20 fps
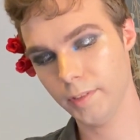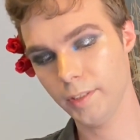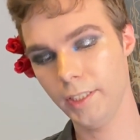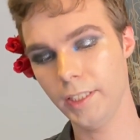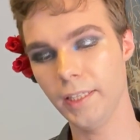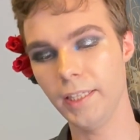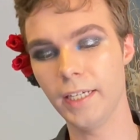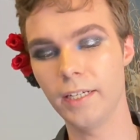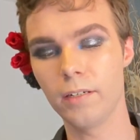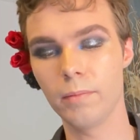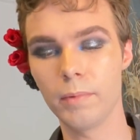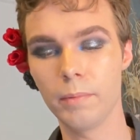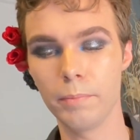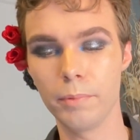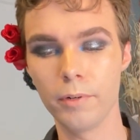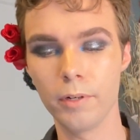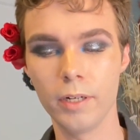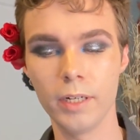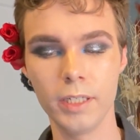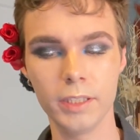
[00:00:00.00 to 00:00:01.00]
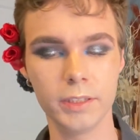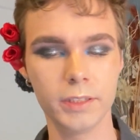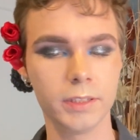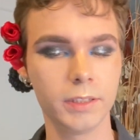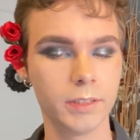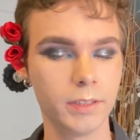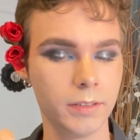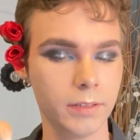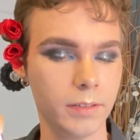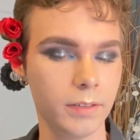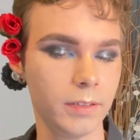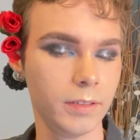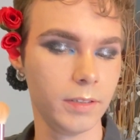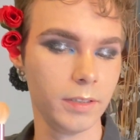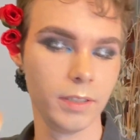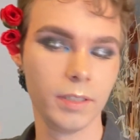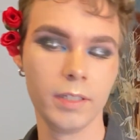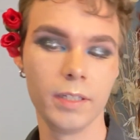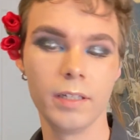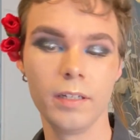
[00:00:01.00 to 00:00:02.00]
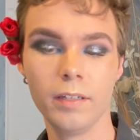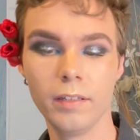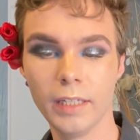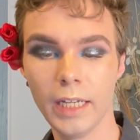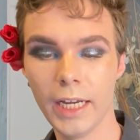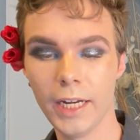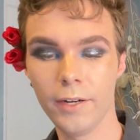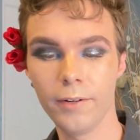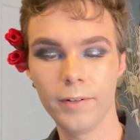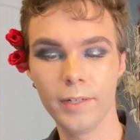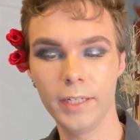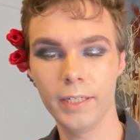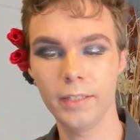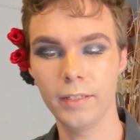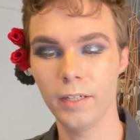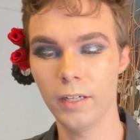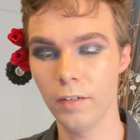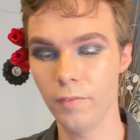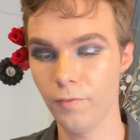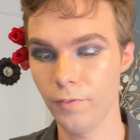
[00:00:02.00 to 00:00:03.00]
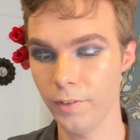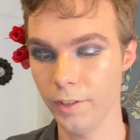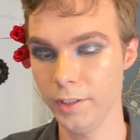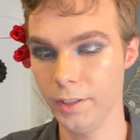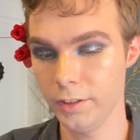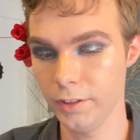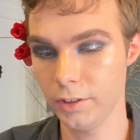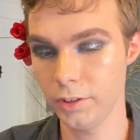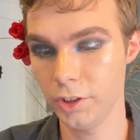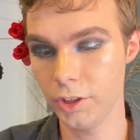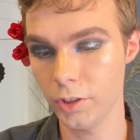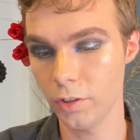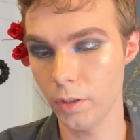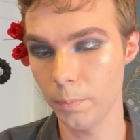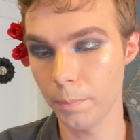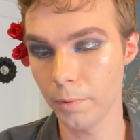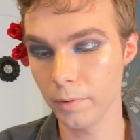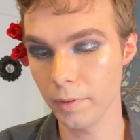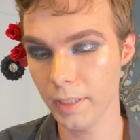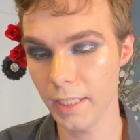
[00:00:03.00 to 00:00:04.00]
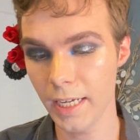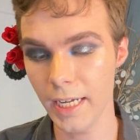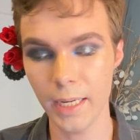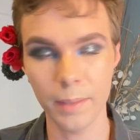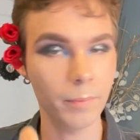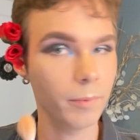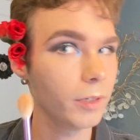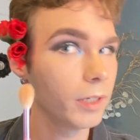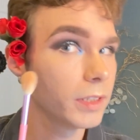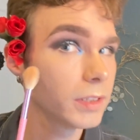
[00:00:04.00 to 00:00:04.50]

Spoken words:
Get that on my brush. Layer it. Hopefully this will show up on camera.